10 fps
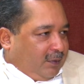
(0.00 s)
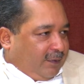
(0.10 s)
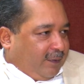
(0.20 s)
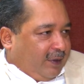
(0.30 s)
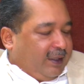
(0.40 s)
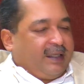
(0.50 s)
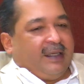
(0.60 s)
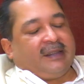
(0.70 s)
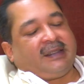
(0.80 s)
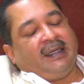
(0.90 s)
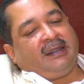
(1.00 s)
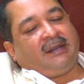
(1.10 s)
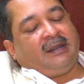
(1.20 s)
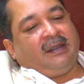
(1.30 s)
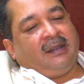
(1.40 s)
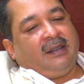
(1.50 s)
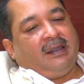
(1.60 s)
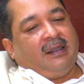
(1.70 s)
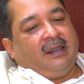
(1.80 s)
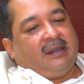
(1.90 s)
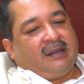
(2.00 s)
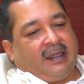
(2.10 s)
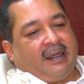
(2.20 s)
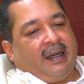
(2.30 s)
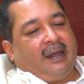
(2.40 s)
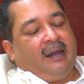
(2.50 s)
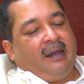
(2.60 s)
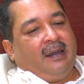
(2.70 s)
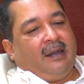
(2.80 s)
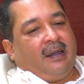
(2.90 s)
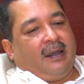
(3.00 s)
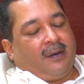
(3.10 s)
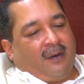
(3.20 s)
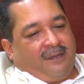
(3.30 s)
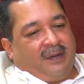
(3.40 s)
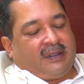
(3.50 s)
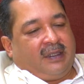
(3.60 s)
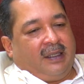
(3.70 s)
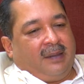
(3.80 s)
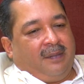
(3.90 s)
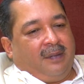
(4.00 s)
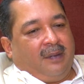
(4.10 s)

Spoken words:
for the tea estates. Second, it obviously